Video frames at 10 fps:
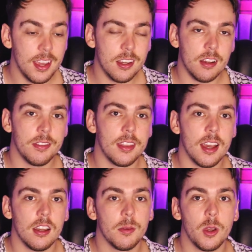and after
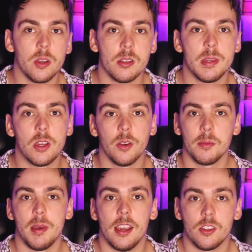that I'm going to be
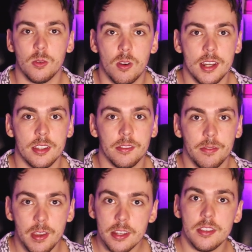going back to
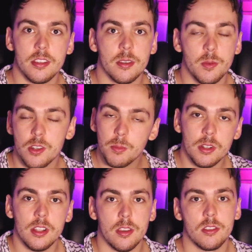writing fantasy, which I'm
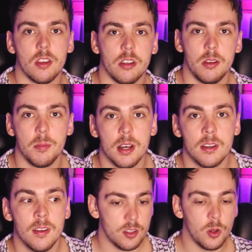really excited
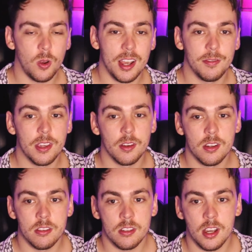about, so I
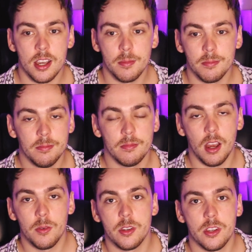figure it's time
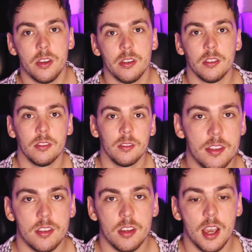I return.
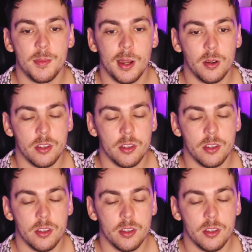It's time I